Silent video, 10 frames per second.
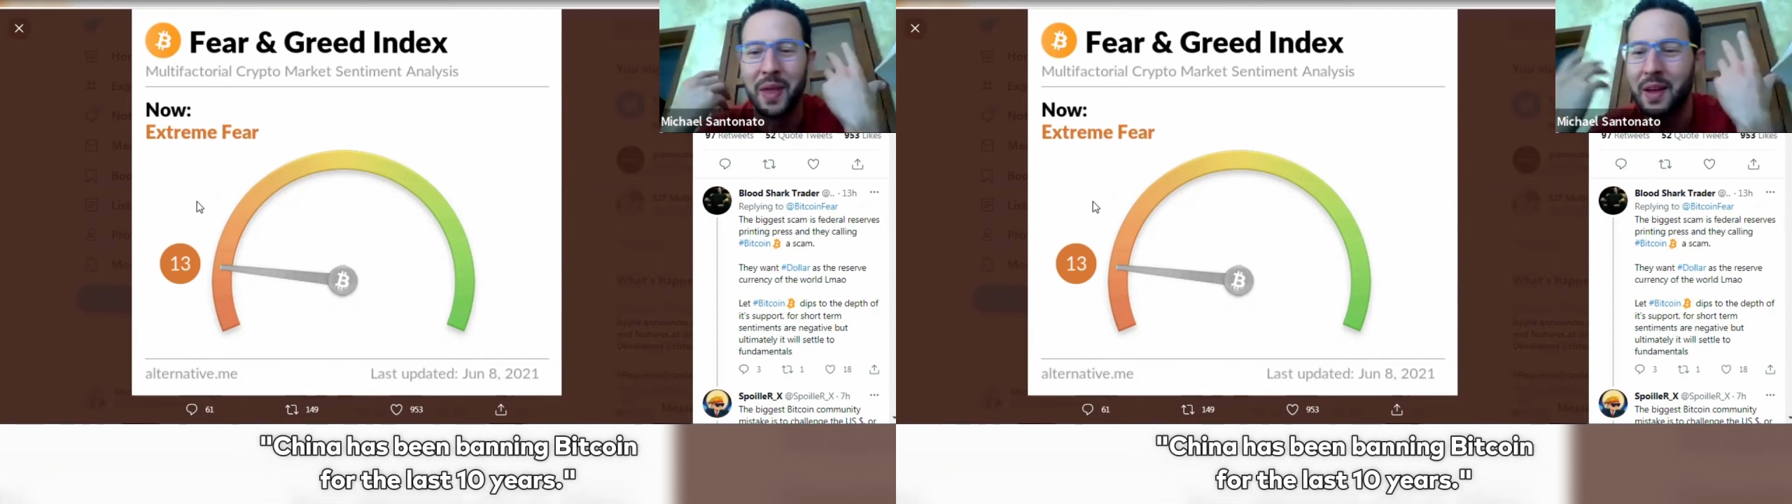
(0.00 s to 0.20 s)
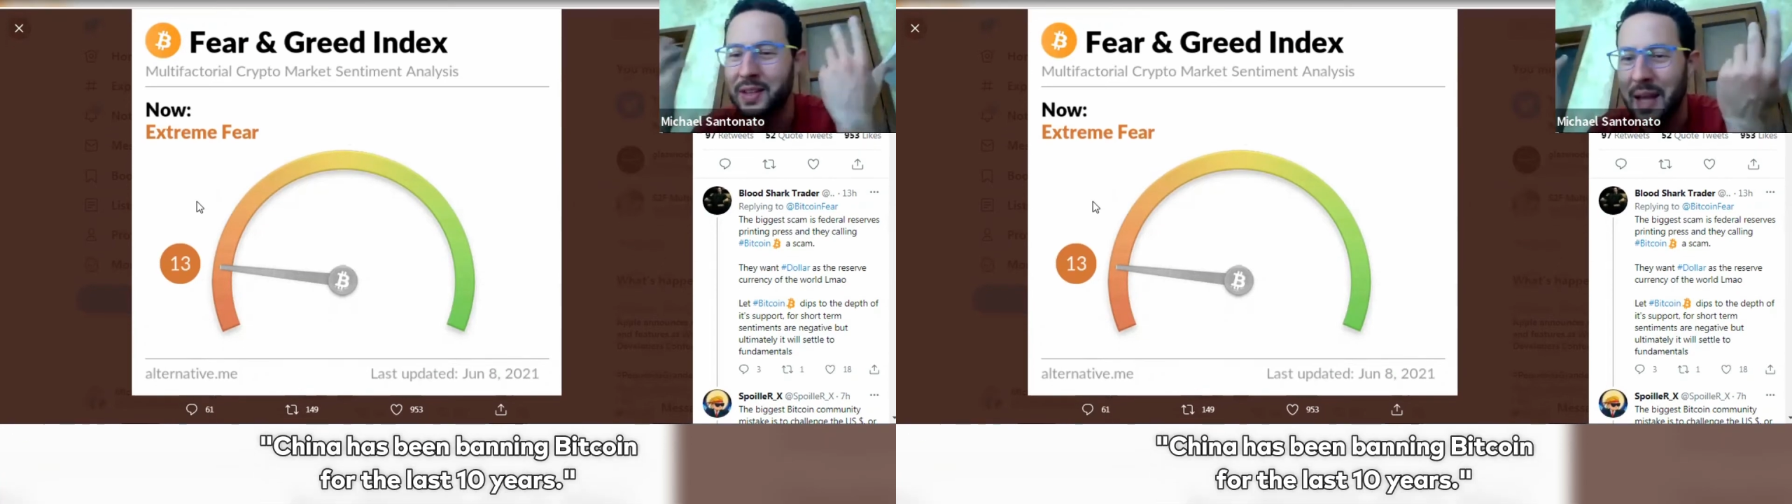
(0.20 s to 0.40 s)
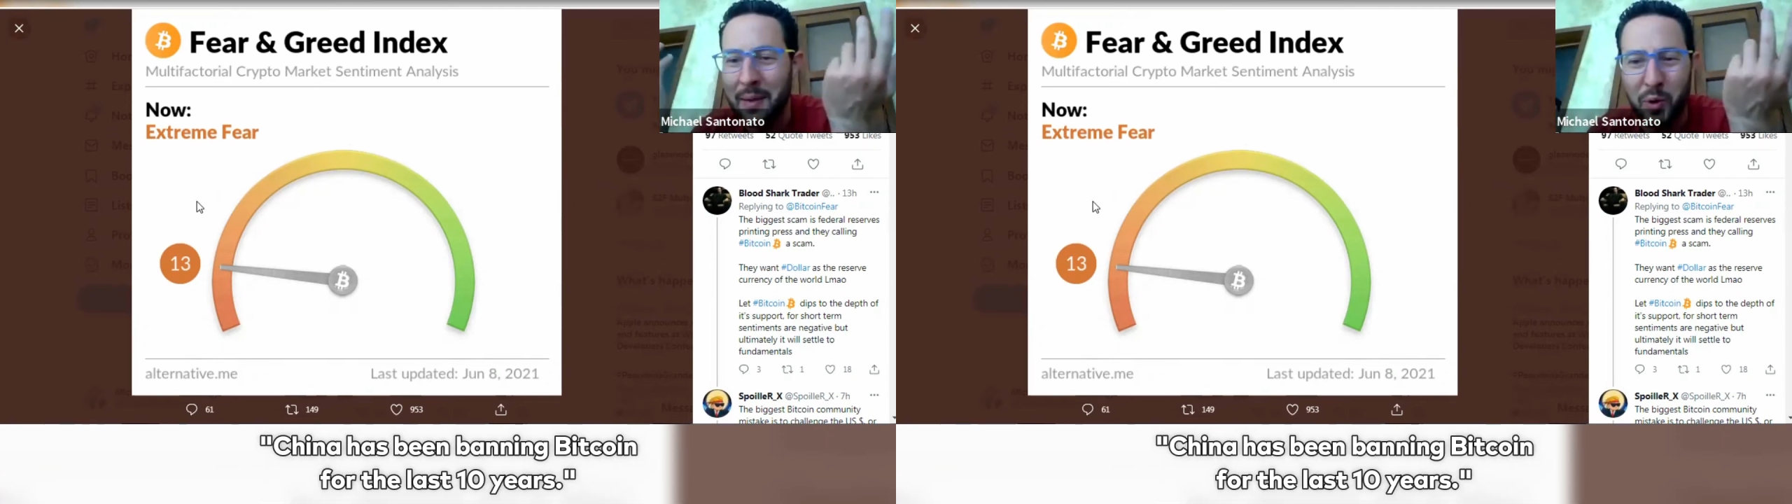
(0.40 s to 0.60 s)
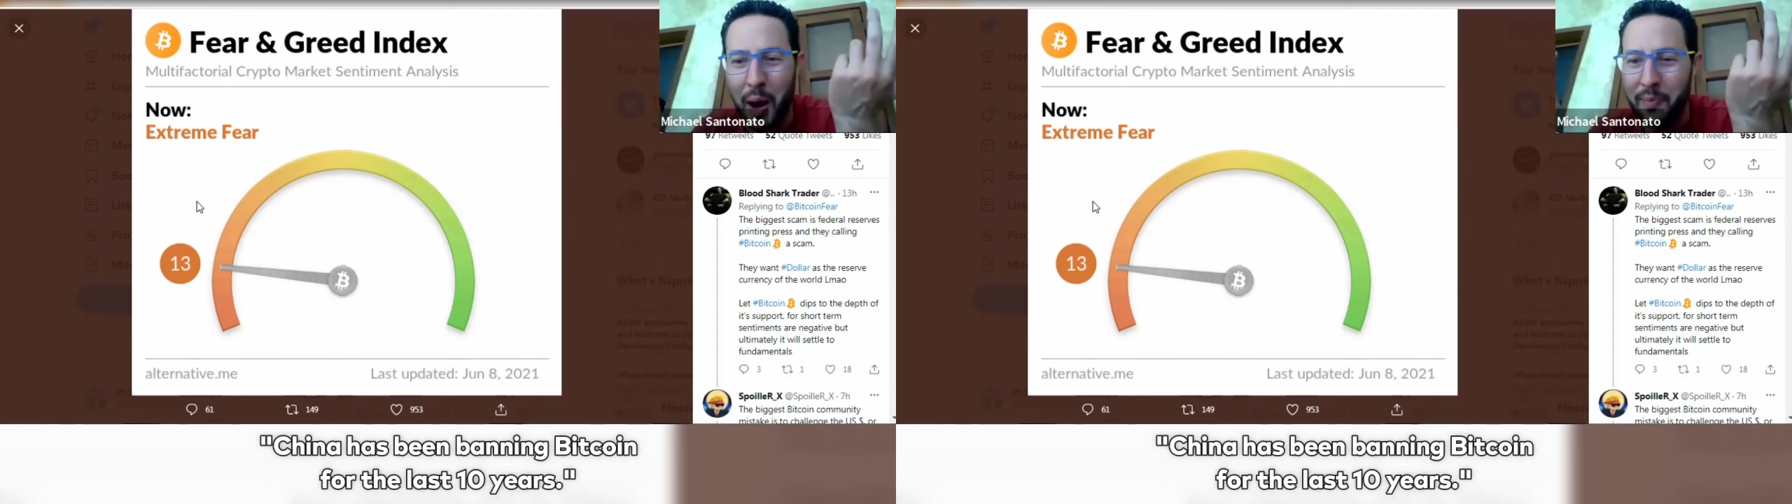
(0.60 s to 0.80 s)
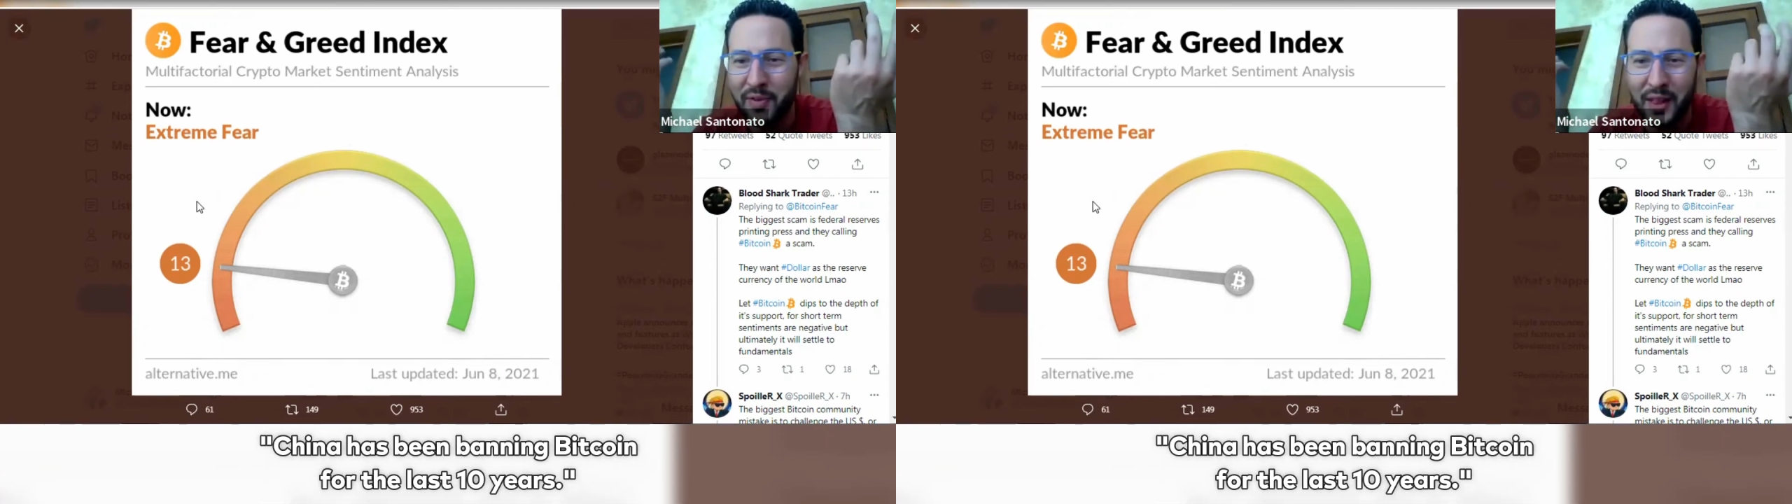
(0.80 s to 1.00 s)
the same
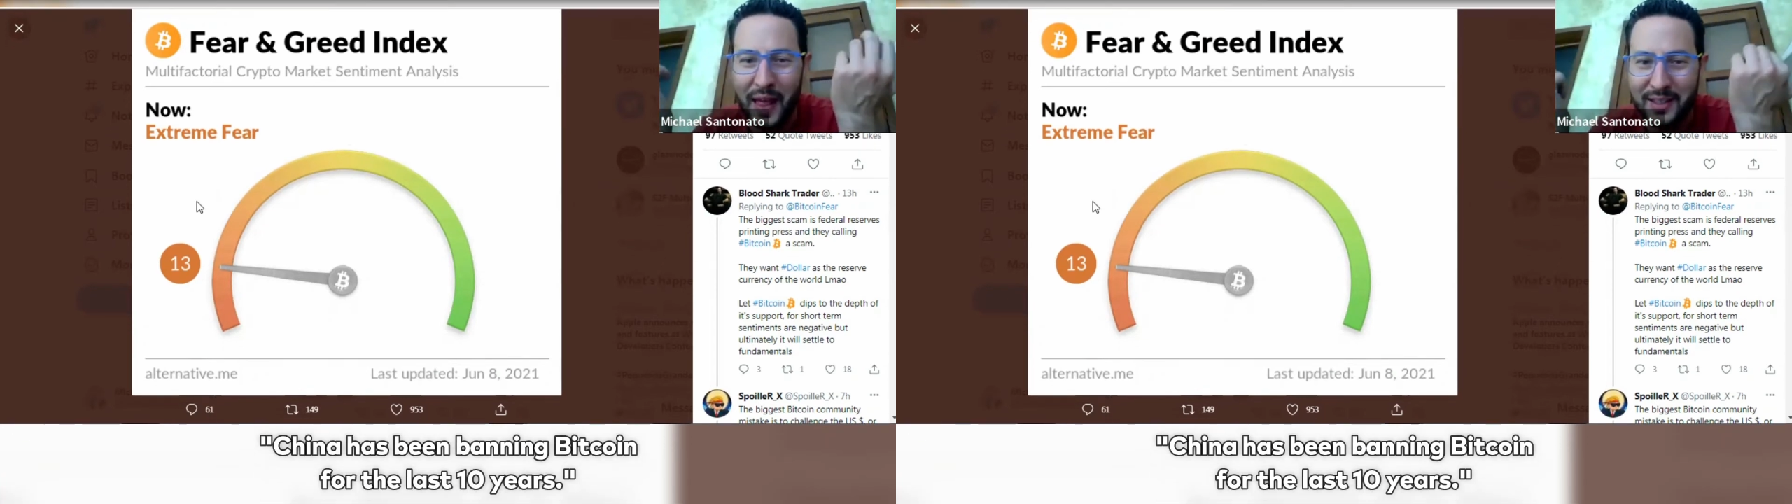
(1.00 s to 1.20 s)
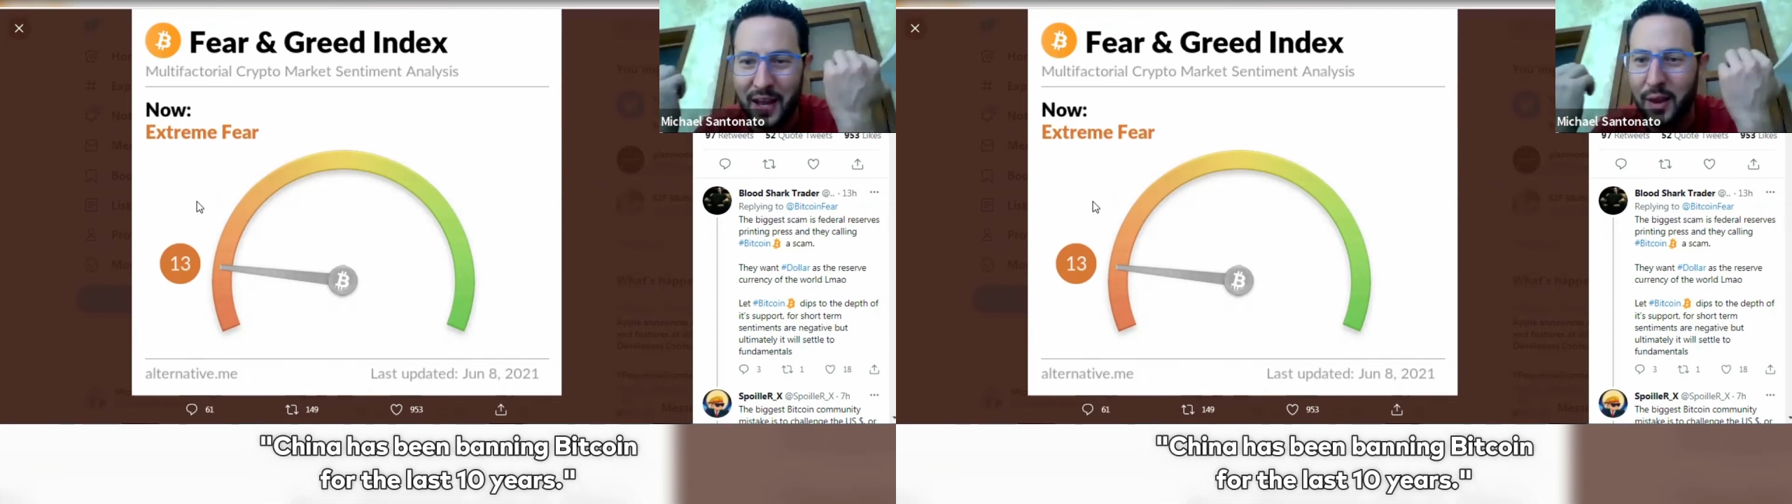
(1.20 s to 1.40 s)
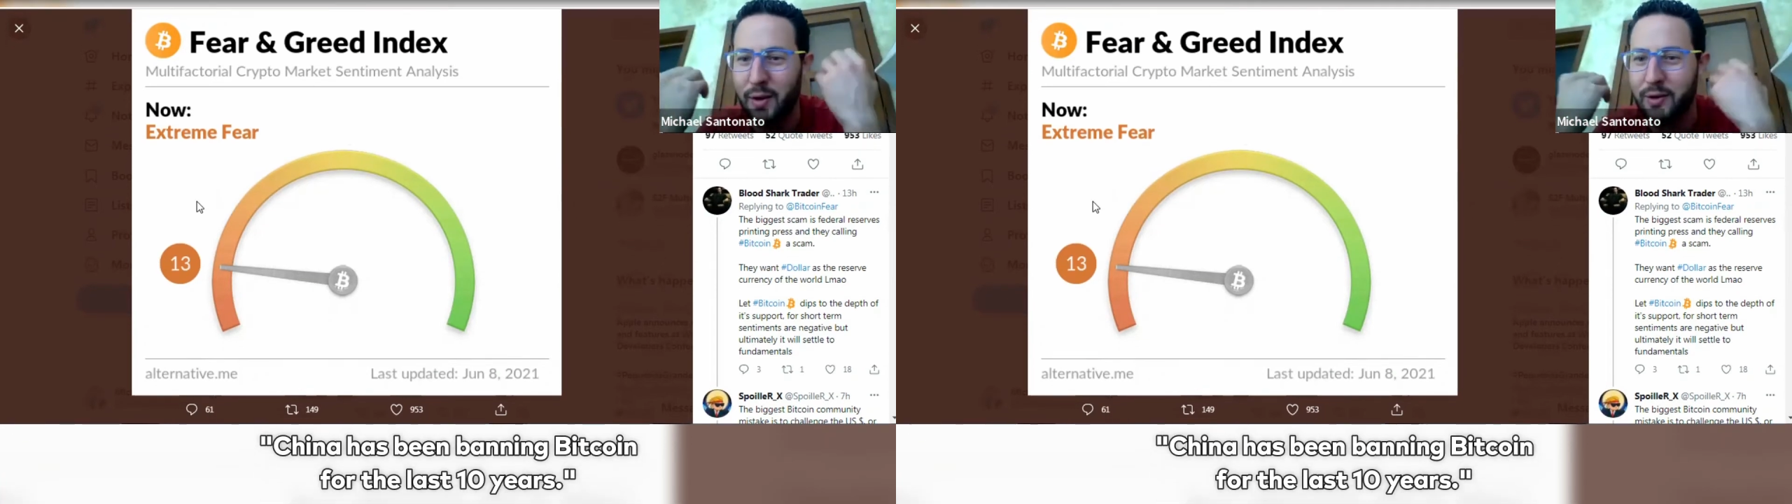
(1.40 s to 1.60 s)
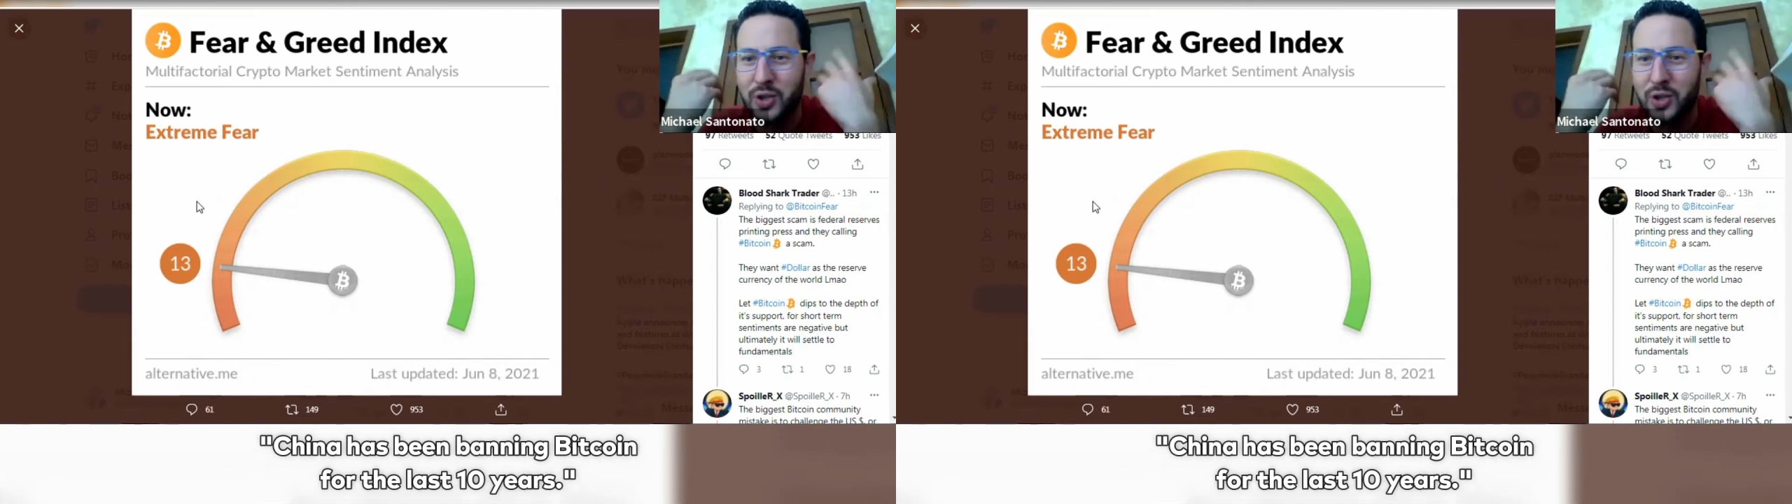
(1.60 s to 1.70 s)
crap for the last 10 years.